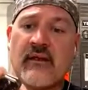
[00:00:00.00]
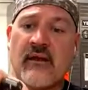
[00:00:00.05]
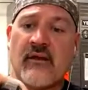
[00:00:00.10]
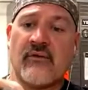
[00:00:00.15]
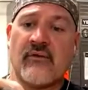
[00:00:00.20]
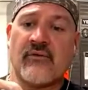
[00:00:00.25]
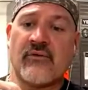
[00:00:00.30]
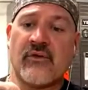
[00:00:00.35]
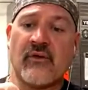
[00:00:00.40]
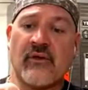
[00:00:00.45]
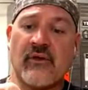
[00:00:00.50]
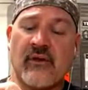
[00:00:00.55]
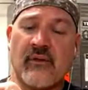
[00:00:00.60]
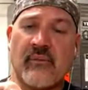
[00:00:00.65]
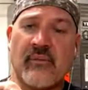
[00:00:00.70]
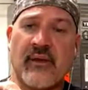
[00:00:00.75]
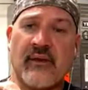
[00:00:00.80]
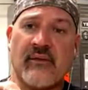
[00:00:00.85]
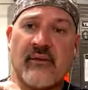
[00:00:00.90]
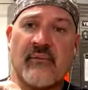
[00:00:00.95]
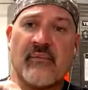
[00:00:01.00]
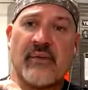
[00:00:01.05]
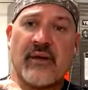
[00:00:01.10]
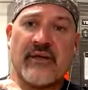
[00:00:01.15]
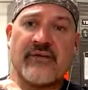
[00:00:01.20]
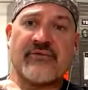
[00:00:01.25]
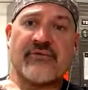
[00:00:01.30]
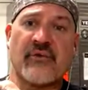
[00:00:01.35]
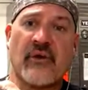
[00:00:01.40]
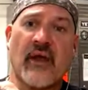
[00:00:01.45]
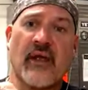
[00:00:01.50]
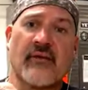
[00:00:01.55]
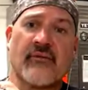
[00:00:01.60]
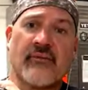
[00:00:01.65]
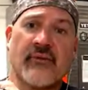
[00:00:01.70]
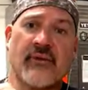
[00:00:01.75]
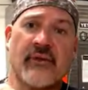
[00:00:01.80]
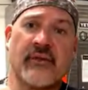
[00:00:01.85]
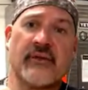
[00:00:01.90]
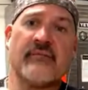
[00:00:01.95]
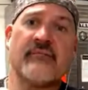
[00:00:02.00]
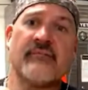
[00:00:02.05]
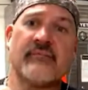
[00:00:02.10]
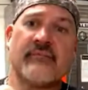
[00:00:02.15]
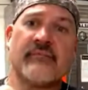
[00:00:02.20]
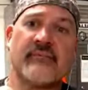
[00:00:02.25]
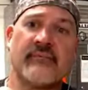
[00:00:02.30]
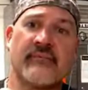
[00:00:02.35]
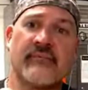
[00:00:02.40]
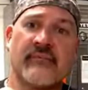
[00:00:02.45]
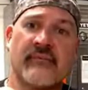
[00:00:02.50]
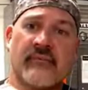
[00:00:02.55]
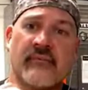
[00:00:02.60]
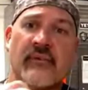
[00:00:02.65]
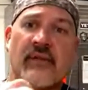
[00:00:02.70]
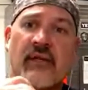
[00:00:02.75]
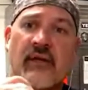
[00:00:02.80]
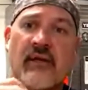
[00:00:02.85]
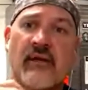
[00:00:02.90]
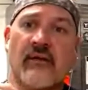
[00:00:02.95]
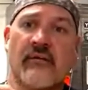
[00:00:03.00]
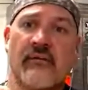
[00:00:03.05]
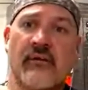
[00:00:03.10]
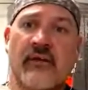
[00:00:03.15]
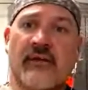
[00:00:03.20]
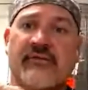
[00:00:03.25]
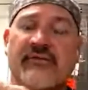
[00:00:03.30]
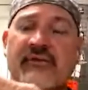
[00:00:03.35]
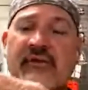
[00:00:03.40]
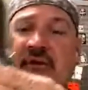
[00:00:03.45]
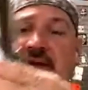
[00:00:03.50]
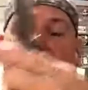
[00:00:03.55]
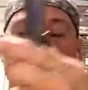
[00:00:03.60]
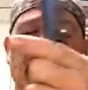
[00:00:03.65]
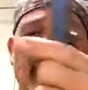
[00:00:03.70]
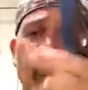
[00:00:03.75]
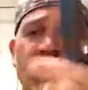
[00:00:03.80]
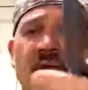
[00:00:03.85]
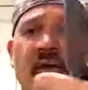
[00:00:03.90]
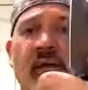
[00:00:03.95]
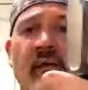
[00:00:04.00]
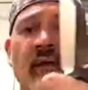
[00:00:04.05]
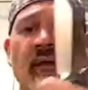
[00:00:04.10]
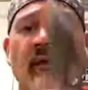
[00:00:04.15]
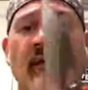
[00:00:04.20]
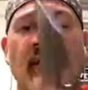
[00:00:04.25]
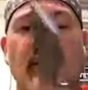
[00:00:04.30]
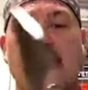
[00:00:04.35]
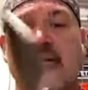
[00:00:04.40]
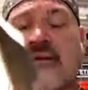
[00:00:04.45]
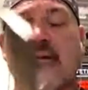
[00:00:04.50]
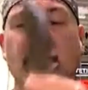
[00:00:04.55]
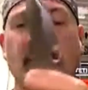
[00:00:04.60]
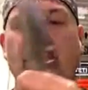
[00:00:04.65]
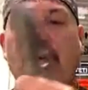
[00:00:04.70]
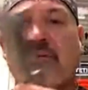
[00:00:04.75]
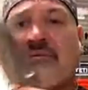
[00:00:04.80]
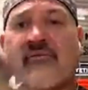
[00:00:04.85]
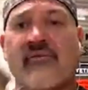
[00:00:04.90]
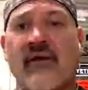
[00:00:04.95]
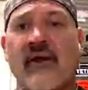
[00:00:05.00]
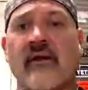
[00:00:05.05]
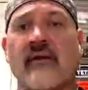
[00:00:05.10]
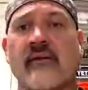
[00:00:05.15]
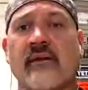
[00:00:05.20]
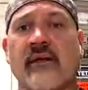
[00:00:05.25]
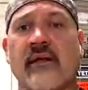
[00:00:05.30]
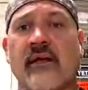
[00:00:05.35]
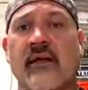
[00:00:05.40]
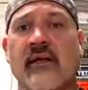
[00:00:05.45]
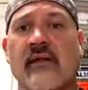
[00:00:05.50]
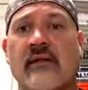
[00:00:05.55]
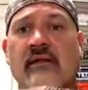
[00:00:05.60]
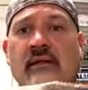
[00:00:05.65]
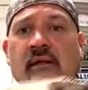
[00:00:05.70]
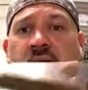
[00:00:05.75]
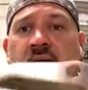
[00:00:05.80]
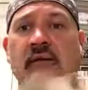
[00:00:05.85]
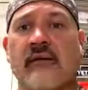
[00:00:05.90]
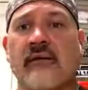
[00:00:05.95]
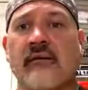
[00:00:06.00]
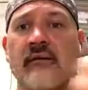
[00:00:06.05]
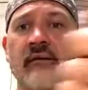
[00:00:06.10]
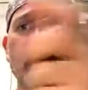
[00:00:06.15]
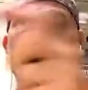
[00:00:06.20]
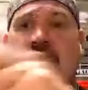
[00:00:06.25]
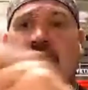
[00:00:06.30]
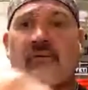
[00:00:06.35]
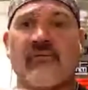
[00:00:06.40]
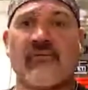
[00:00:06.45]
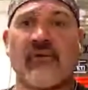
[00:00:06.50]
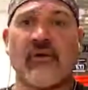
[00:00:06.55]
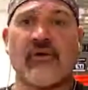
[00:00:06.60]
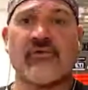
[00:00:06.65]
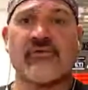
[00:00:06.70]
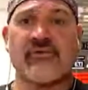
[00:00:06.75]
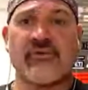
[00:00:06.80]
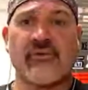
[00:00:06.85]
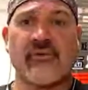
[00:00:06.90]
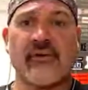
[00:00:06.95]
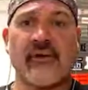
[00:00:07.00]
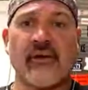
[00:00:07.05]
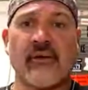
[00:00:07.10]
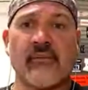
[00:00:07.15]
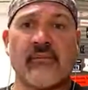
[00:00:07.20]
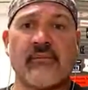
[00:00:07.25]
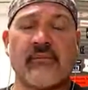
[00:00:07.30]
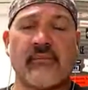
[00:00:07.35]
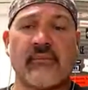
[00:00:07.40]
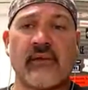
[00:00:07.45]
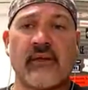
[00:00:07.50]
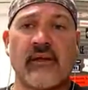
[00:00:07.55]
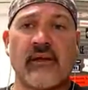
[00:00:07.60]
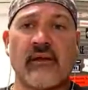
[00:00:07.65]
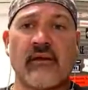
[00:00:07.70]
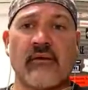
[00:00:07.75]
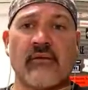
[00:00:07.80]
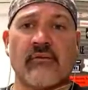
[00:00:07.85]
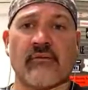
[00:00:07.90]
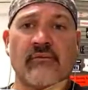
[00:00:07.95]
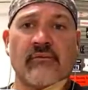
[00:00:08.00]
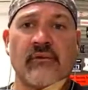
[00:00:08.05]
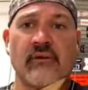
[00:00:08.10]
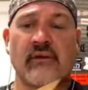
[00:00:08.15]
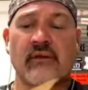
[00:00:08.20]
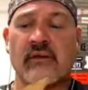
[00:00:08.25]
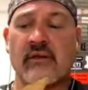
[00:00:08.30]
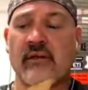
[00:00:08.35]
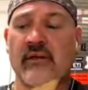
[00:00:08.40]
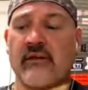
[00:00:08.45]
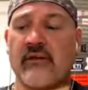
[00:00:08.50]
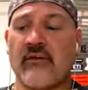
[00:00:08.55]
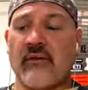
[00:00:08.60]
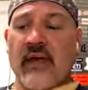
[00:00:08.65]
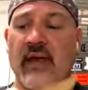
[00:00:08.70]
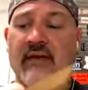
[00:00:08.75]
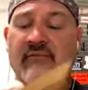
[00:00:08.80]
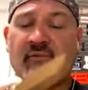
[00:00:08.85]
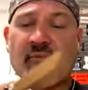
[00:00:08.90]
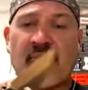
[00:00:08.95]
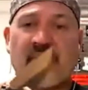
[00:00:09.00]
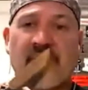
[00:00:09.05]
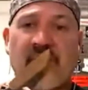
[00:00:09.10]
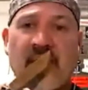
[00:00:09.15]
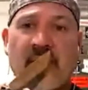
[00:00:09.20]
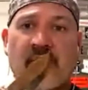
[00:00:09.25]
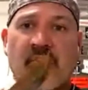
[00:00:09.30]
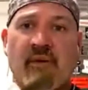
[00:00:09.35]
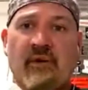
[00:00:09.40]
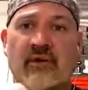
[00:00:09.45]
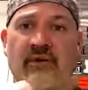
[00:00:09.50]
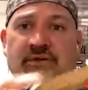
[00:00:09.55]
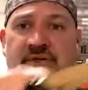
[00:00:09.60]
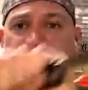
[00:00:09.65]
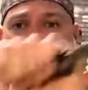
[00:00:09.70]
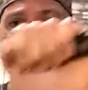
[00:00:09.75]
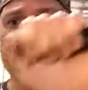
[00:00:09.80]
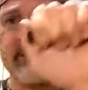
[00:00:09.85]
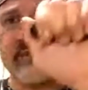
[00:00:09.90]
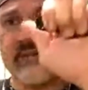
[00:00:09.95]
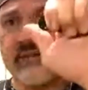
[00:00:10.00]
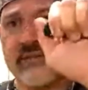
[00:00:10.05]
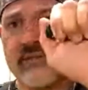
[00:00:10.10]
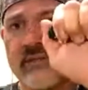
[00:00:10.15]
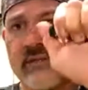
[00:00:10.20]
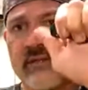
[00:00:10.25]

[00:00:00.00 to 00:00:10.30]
know, you're going to be able to butt strike with it. You know, it's going to be it's going to be fairly easy to reverse grip you know, and you'll have a, that purchase